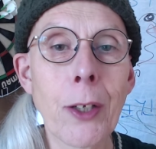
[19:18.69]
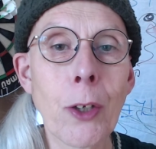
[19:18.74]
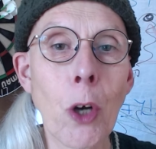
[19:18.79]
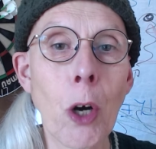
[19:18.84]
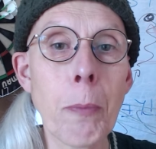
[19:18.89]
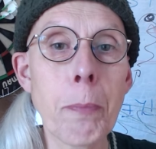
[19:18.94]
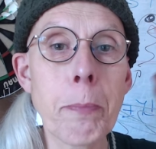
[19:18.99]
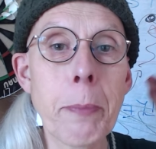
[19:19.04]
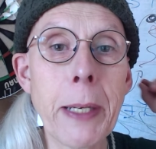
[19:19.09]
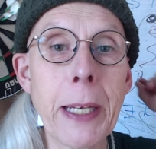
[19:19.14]

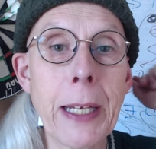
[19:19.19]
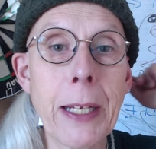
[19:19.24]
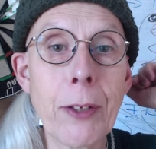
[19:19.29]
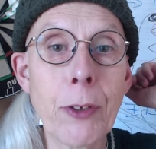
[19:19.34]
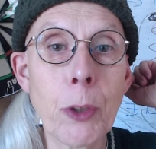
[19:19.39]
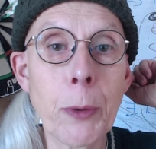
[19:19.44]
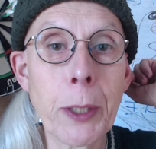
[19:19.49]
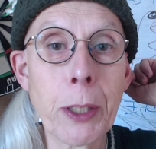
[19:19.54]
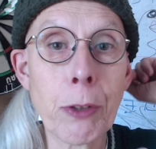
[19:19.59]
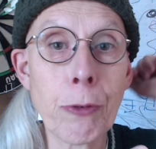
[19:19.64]
got me
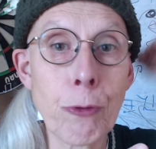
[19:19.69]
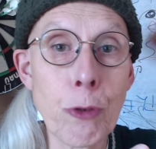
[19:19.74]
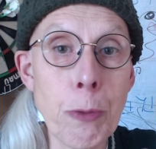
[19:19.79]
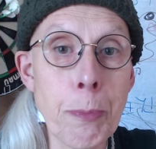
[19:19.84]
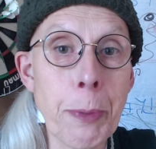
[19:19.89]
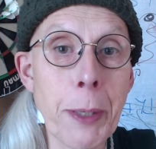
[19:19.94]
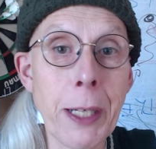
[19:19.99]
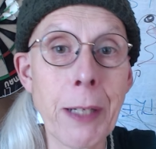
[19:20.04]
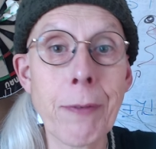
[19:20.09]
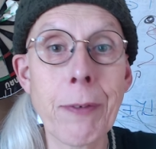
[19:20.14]
doing
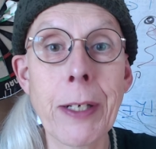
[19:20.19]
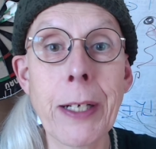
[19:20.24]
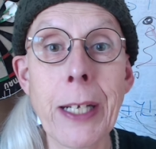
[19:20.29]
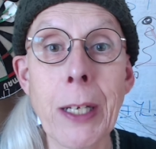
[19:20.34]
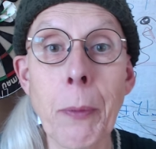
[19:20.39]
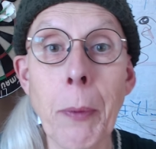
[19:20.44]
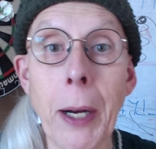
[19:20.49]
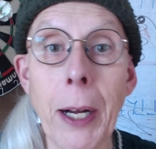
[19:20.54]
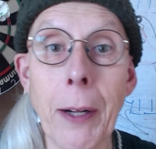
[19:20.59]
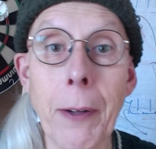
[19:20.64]
grouping
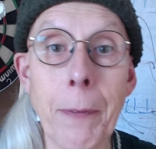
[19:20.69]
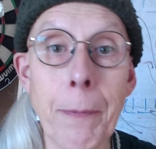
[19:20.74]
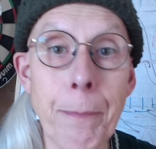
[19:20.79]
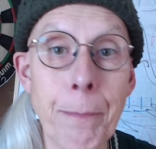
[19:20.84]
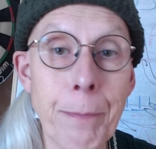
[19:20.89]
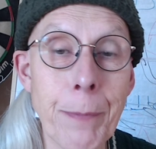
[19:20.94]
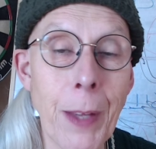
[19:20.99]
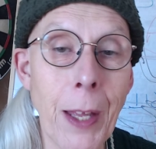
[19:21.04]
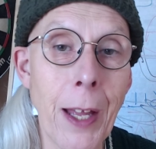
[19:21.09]
really well.